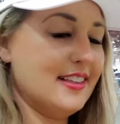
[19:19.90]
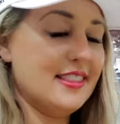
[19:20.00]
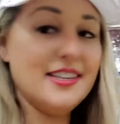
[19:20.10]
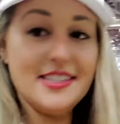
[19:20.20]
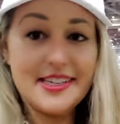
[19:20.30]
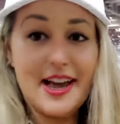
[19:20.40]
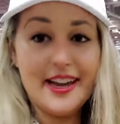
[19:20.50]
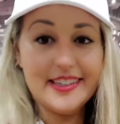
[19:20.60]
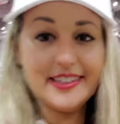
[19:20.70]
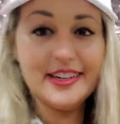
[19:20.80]
the
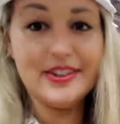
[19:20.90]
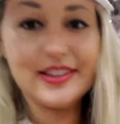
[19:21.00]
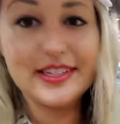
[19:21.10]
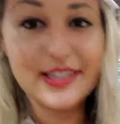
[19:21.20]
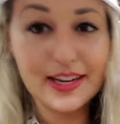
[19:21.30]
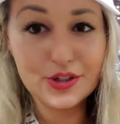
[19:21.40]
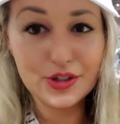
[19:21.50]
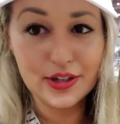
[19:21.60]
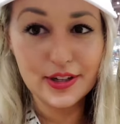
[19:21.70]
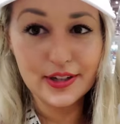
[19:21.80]
design, you know, this
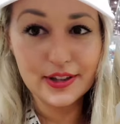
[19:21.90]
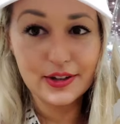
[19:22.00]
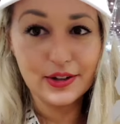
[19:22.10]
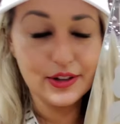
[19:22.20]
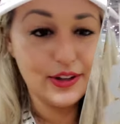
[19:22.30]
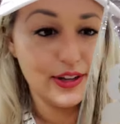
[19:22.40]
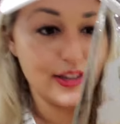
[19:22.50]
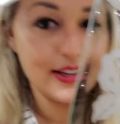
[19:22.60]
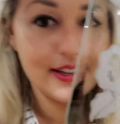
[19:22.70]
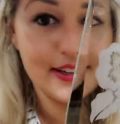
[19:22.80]
extra little
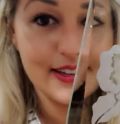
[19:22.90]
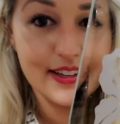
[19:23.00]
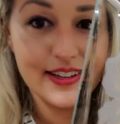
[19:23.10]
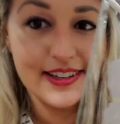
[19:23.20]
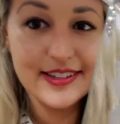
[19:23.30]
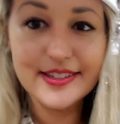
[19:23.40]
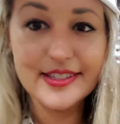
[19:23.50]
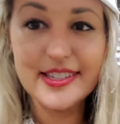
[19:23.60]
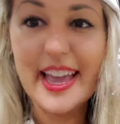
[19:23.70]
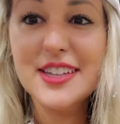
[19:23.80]

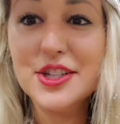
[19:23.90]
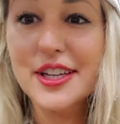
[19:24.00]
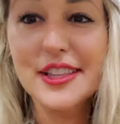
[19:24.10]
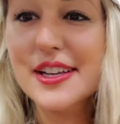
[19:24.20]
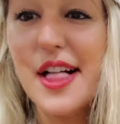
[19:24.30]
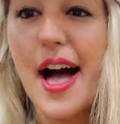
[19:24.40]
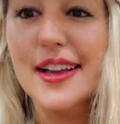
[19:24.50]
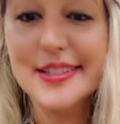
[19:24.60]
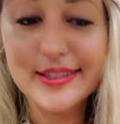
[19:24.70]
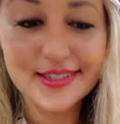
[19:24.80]
etching in the
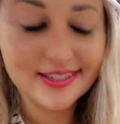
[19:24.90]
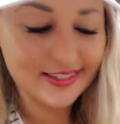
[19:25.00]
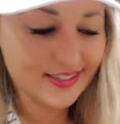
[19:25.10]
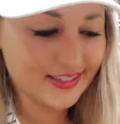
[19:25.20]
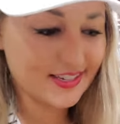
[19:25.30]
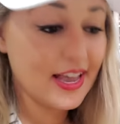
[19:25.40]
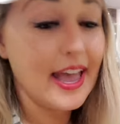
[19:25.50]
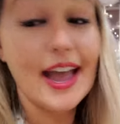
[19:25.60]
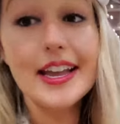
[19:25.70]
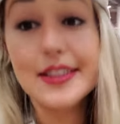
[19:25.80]
glass.
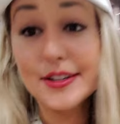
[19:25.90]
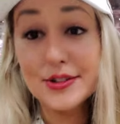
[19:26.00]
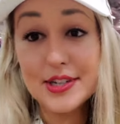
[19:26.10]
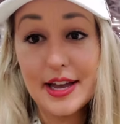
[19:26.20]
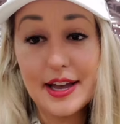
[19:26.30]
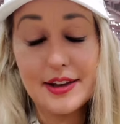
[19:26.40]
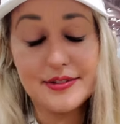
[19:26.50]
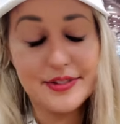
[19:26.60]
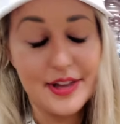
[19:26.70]
And they used to have